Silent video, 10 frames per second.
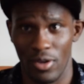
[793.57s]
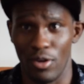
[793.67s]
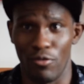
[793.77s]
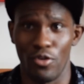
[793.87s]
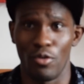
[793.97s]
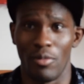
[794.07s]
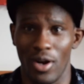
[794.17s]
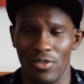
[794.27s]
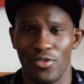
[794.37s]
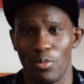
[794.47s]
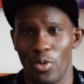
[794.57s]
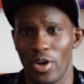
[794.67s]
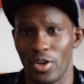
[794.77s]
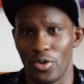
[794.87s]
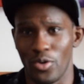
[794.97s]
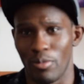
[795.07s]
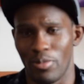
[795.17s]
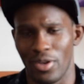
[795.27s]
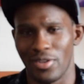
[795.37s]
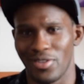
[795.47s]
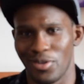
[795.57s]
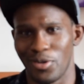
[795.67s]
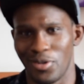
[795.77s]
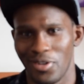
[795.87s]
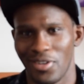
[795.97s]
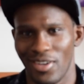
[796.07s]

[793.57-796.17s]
a few miles from where I grew up, and so